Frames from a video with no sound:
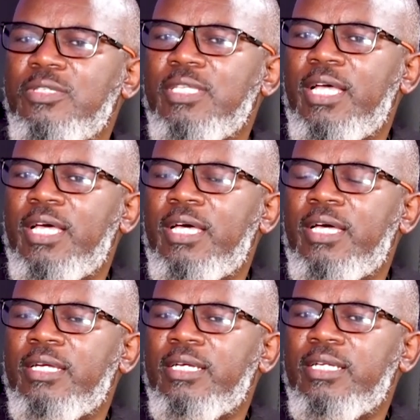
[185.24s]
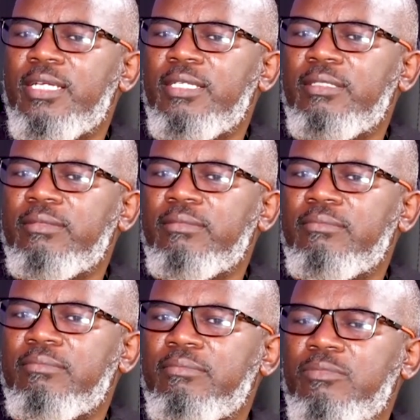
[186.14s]
are
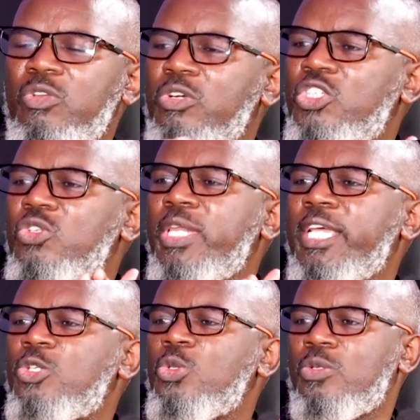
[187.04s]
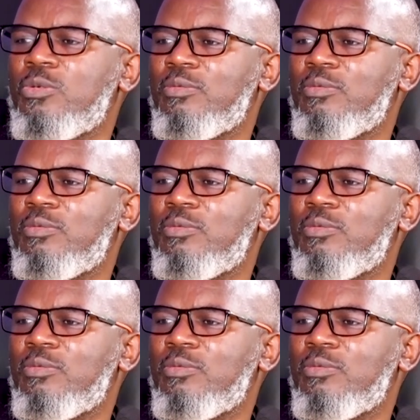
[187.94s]
not unique to you.